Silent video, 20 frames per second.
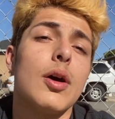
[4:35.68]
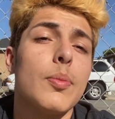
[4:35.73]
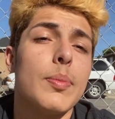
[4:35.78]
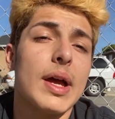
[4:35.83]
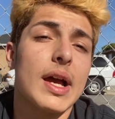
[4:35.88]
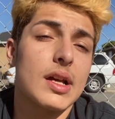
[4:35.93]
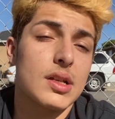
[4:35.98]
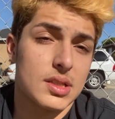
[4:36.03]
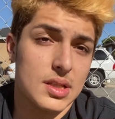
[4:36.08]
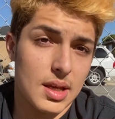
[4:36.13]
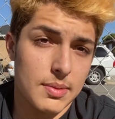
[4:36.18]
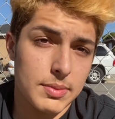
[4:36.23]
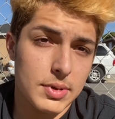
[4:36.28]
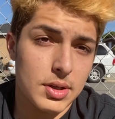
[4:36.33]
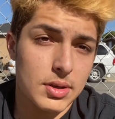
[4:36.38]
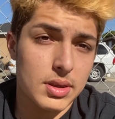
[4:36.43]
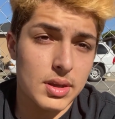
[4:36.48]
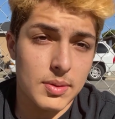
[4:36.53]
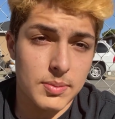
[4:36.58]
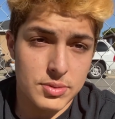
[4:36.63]
in all backside
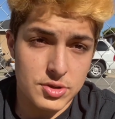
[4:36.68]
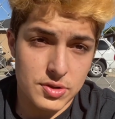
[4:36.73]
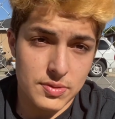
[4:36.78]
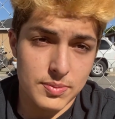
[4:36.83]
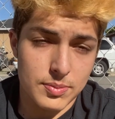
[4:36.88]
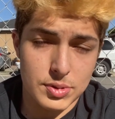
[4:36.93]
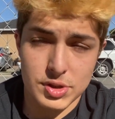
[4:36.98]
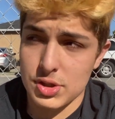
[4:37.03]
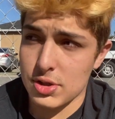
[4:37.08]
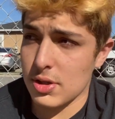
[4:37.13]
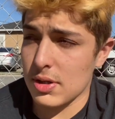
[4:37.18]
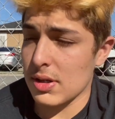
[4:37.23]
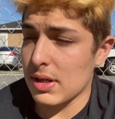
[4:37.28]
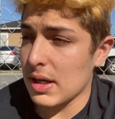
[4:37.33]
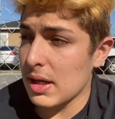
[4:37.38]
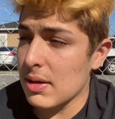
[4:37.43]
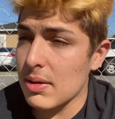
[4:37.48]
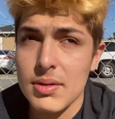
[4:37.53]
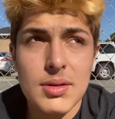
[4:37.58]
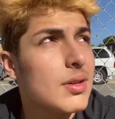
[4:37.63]
view and then
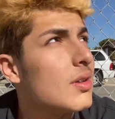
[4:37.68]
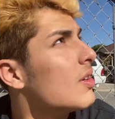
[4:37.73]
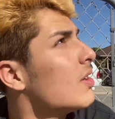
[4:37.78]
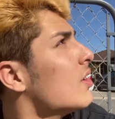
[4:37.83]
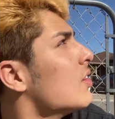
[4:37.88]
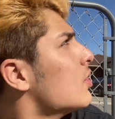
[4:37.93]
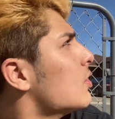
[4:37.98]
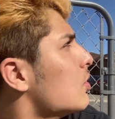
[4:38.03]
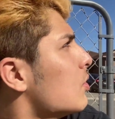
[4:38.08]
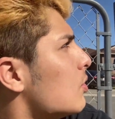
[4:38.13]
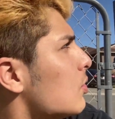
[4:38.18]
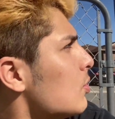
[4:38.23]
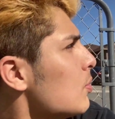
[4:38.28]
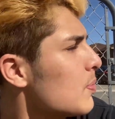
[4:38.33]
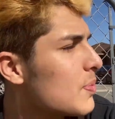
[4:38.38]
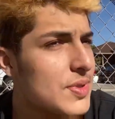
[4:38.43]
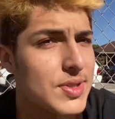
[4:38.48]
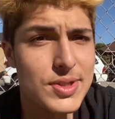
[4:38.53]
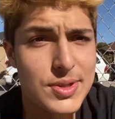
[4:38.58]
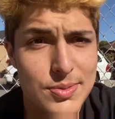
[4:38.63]
dirt.
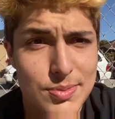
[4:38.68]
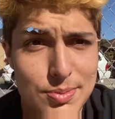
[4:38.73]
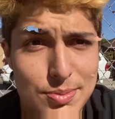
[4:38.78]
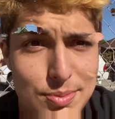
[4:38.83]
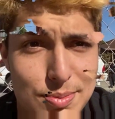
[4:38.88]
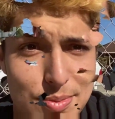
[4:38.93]
Oops.